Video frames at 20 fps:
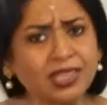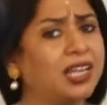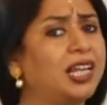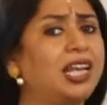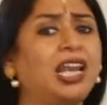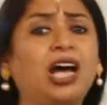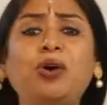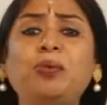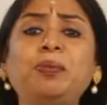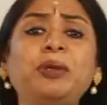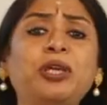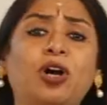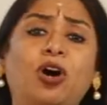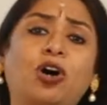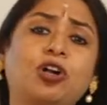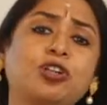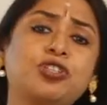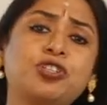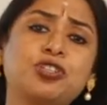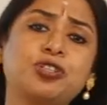Allow me
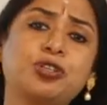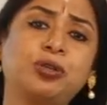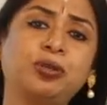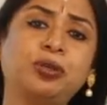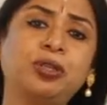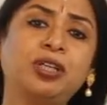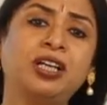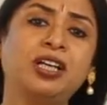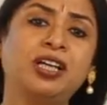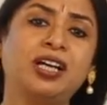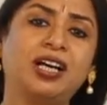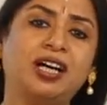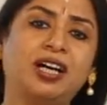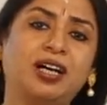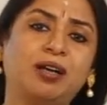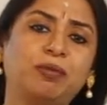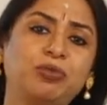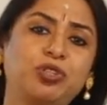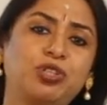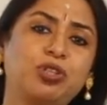also
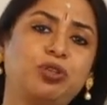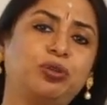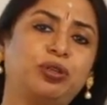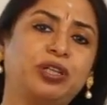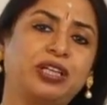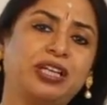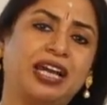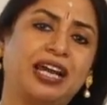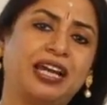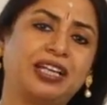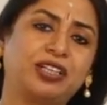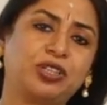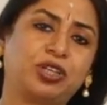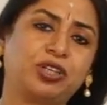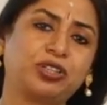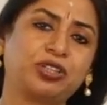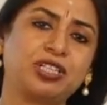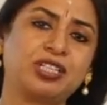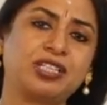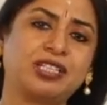to look at
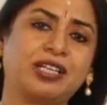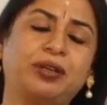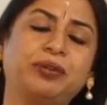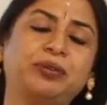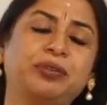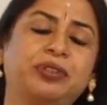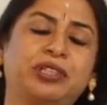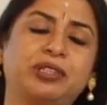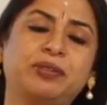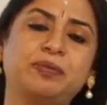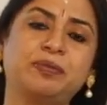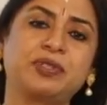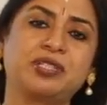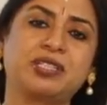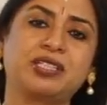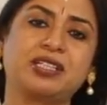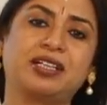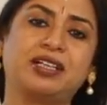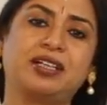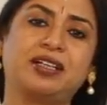Dr.
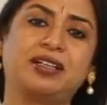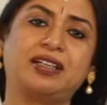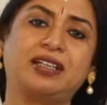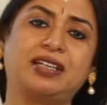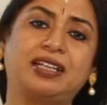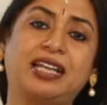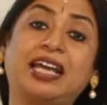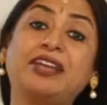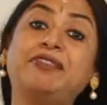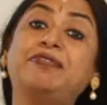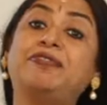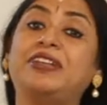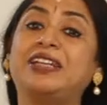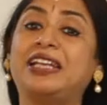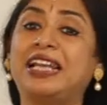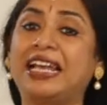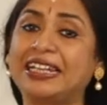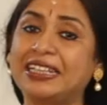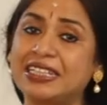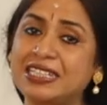Soundram's life
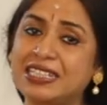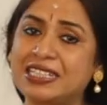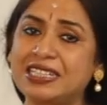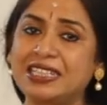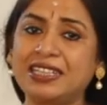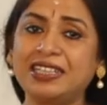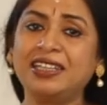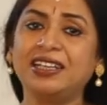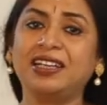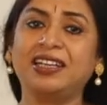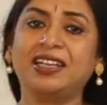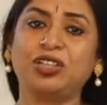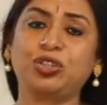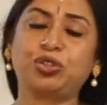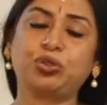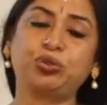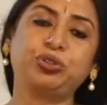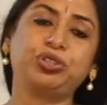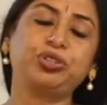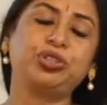and legacy
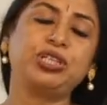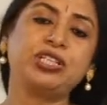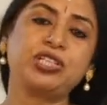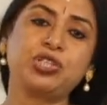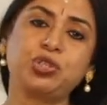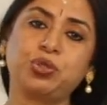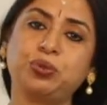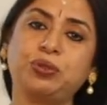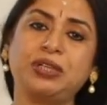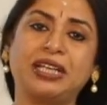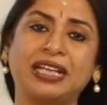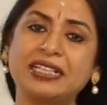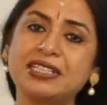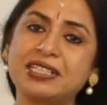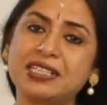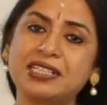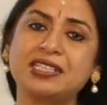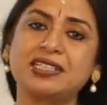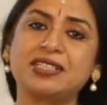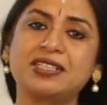through these two
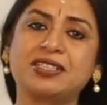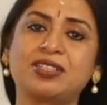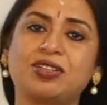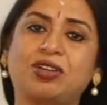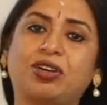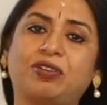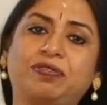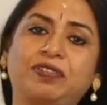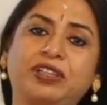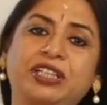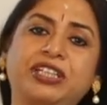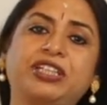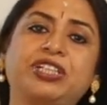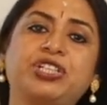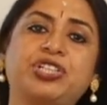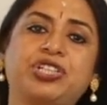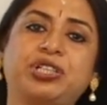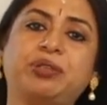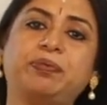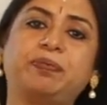lenses of
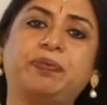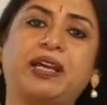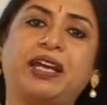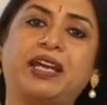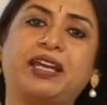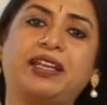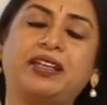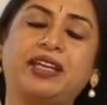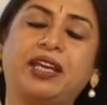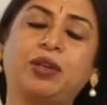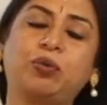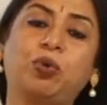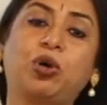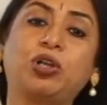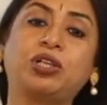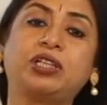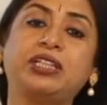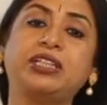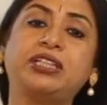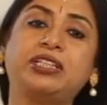leadership and
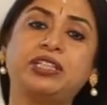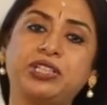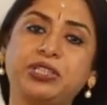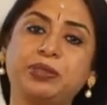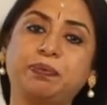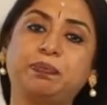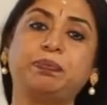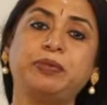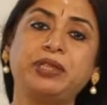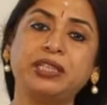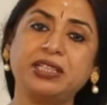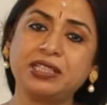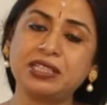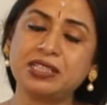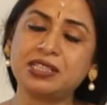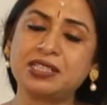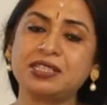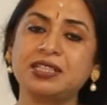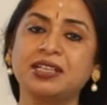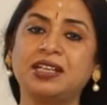what leadership
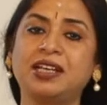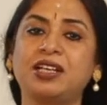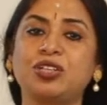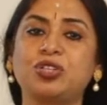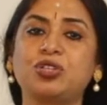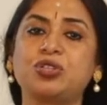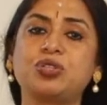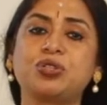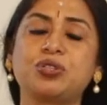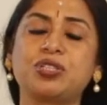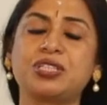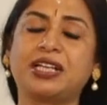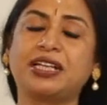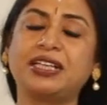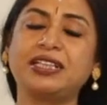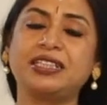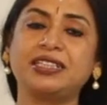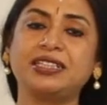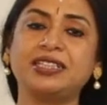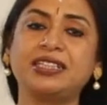means to
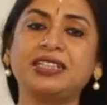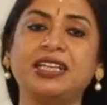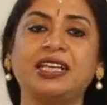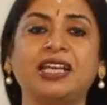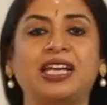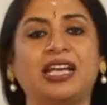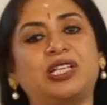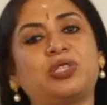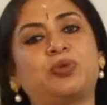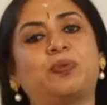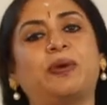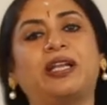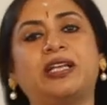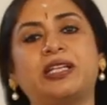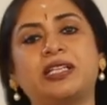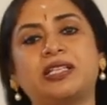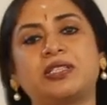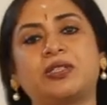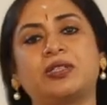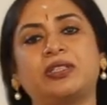society, as well
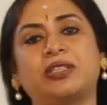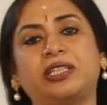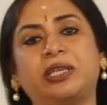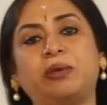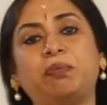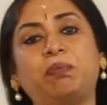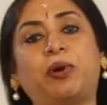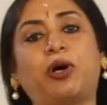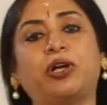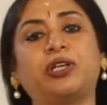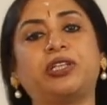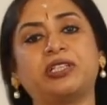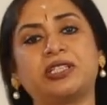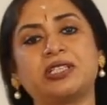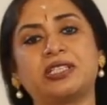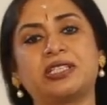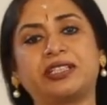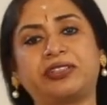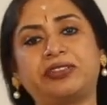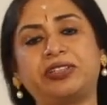as the
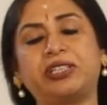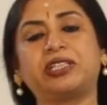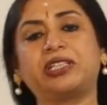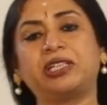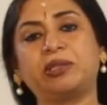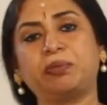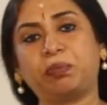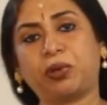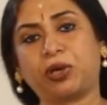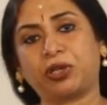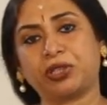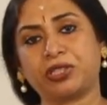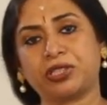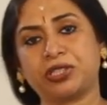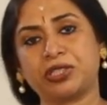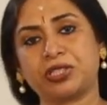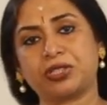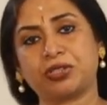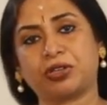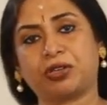importance, the critical
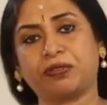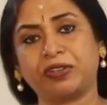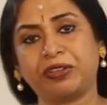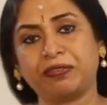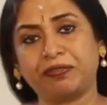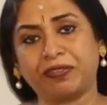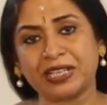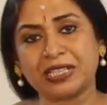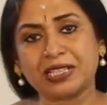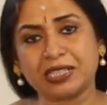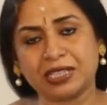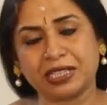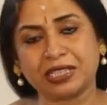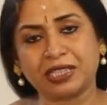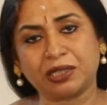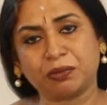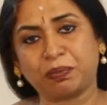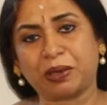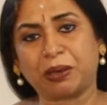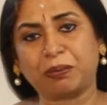importance of
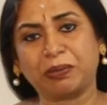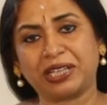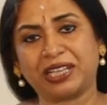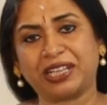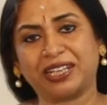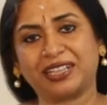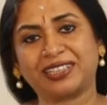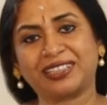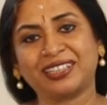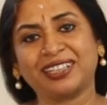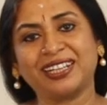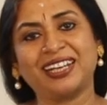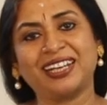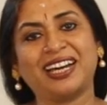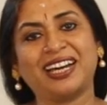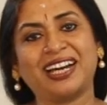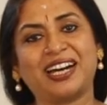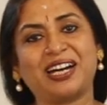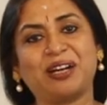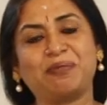investing in public health.
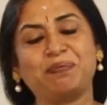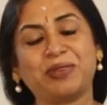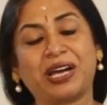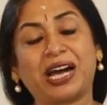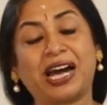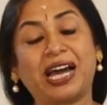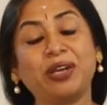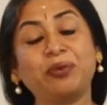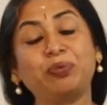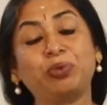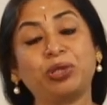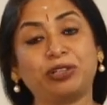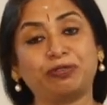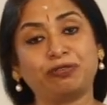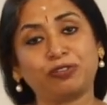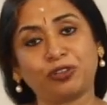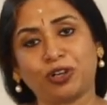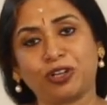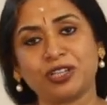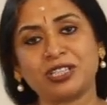I will
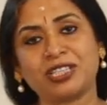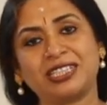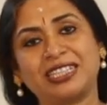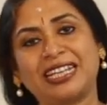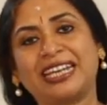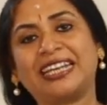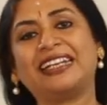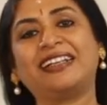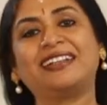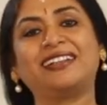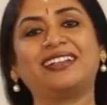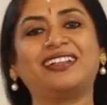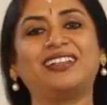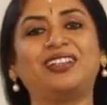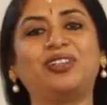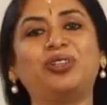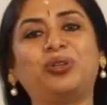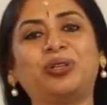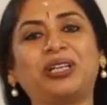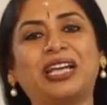of course then
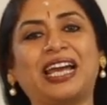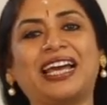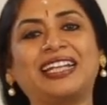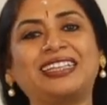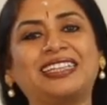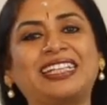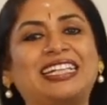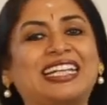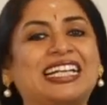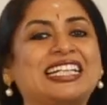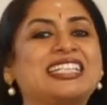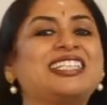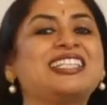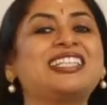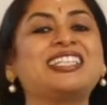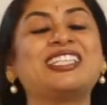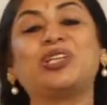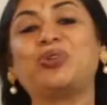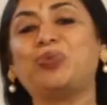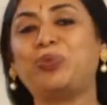look at the
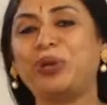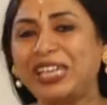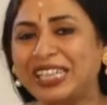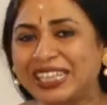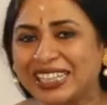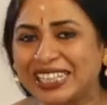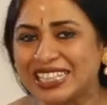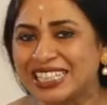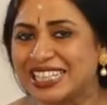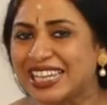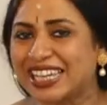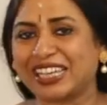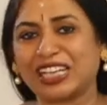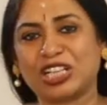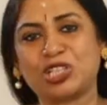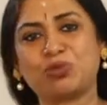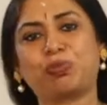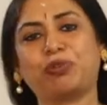lessons that we can take as